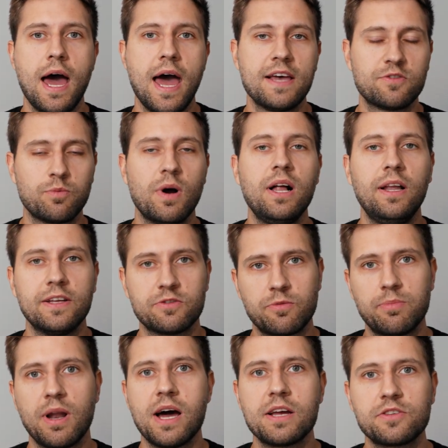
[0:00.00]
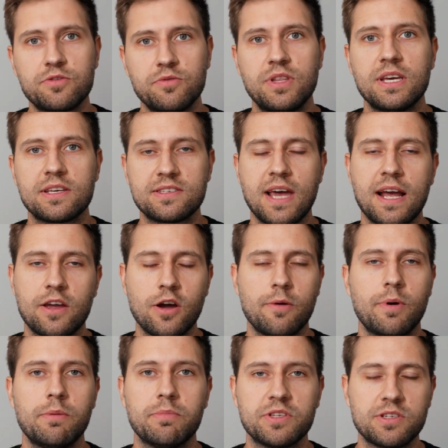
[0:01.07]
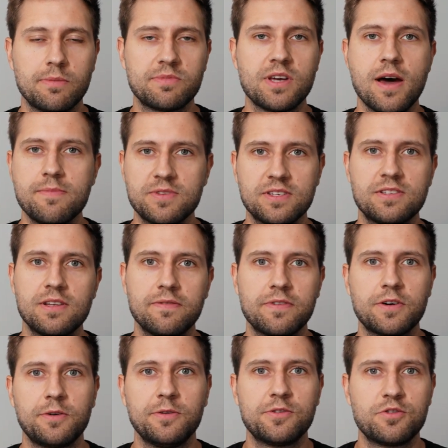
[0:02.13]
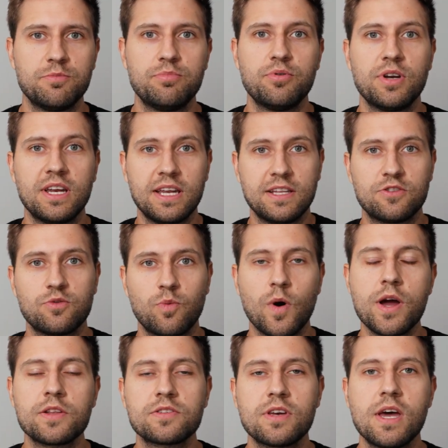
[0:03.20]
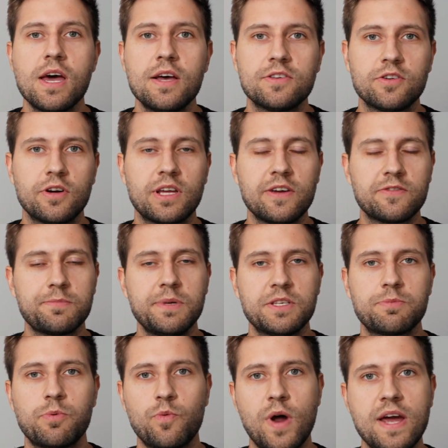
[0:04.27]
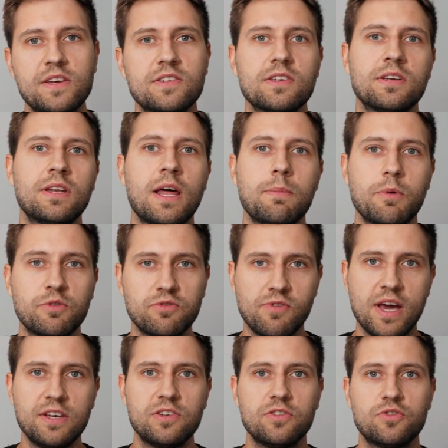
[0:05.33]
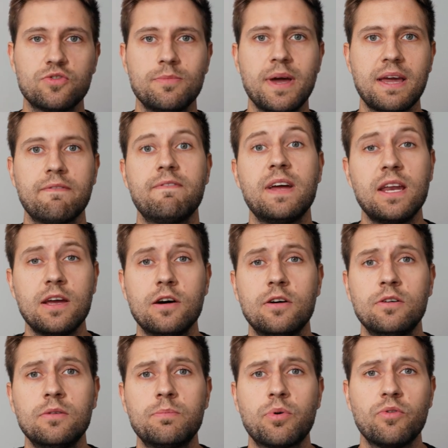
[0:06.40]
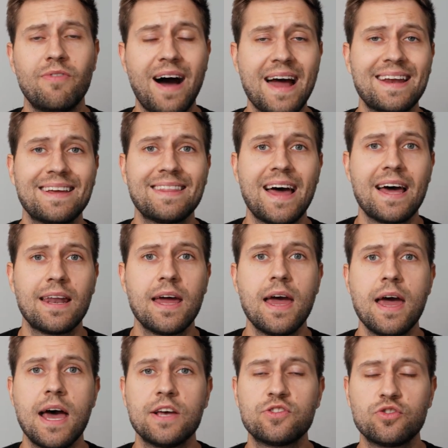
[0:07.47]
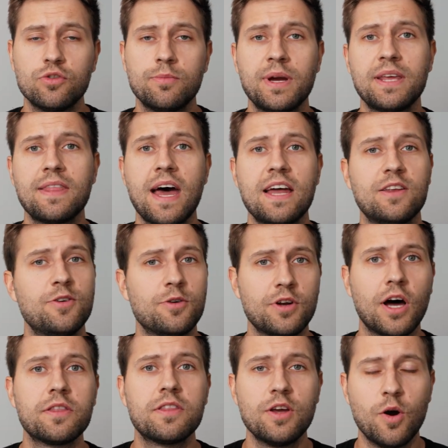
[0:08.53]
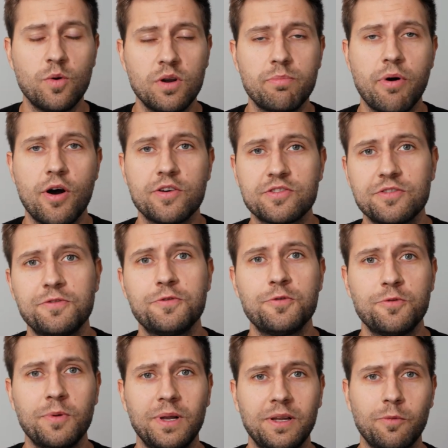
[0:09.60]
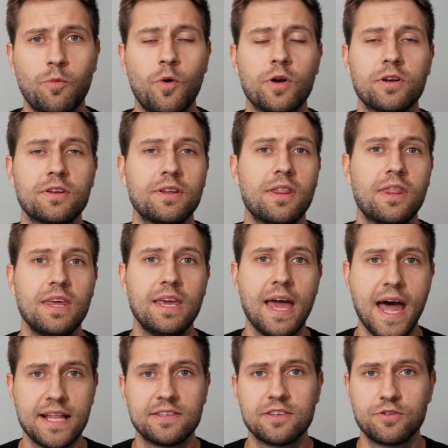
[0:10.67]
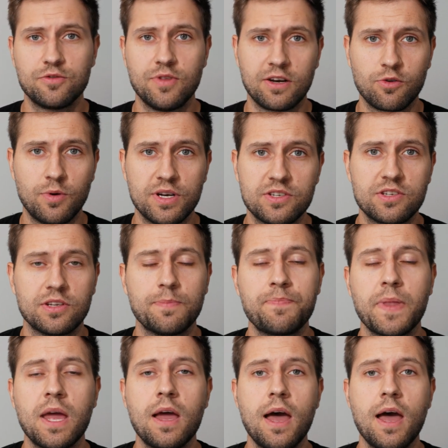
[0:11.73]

as well as replying to the exact comment, but sometimes it's difficult to put it into words. So it gives me inspiration and motivation to make a video providing that, assuming that you're not the only person who will want the answer to that question.